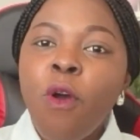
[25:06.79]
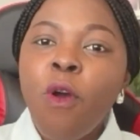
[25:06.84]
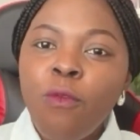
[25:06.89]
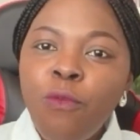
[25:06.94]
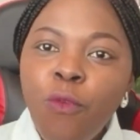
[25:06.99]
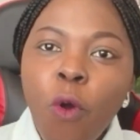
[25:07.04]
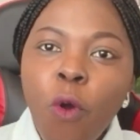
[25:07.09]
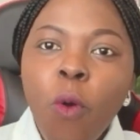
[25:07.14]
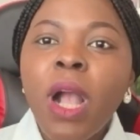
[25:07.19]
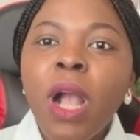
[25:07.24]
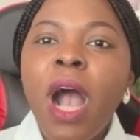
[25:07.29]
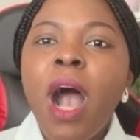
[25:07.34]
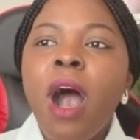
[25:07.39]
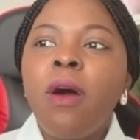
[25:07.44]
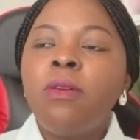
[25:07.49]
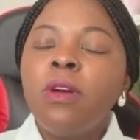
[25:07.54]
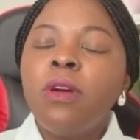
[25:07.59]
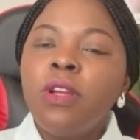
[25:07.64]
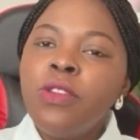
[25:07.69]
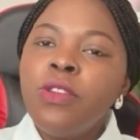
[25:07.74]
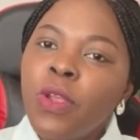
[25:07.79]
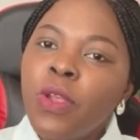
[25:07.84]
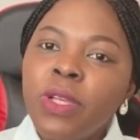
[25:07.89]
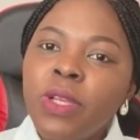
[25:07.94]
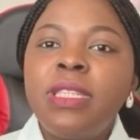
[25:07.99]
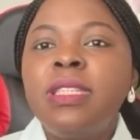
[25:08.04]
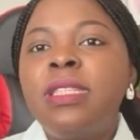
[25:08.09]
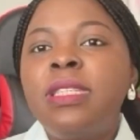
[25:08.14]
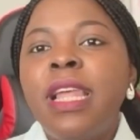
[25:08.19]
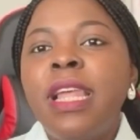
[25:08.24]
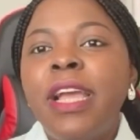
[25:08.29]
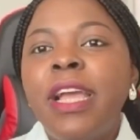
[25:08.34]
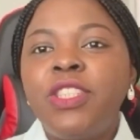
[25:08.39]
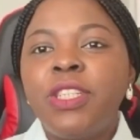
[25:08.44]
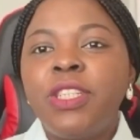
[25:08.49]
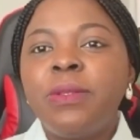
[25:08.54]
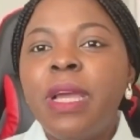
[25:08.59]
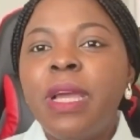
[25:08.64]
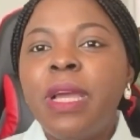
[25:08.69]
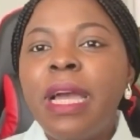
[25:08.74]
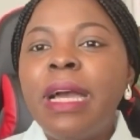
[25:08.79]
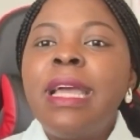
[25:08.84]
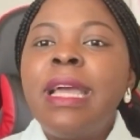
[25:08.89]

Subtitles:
vocal nurses in Nigeria,